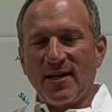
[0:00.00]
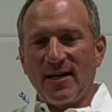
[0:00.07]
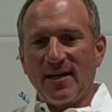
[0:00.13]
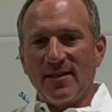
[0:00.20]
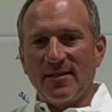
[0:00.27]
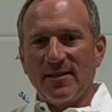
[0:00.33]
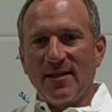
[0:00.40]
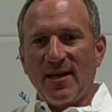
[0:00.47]
not
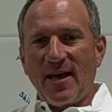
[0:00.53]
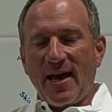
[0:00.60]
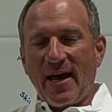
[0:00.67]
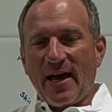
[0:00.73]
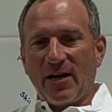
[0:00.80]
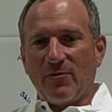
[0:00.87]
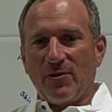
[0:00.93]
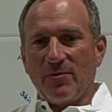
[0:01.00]

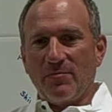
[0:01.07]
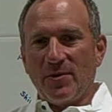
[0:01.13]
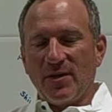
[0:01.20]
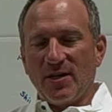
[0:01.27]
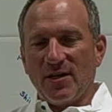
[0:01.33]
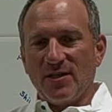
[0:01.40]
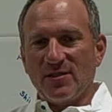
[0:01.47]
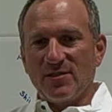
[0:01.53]
accurate,
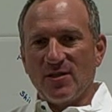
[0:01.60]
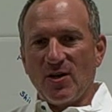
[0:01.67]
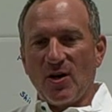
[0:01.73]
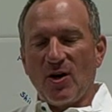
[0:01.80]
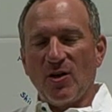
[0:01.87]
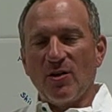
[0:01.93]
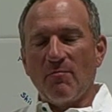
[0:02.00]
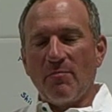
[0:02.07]
because
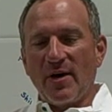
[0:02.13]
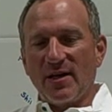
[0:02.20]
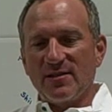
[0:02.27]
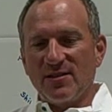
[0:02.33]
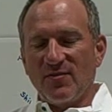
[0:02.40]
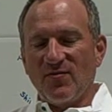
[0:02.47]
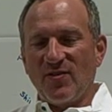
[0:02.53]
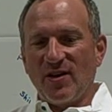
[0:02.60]
all the
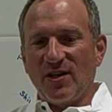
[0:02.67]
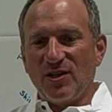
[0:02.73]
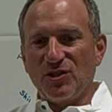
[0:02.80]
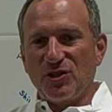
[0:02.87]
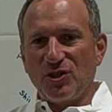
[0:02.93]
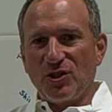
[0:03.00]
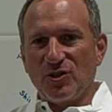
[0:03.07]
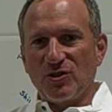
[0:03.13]
best and finest
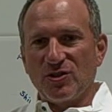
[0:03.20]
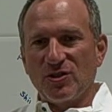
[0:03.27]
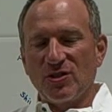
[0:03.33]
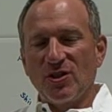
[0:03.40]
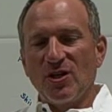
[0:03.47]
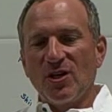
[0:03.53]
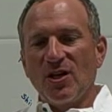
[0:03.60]
shirts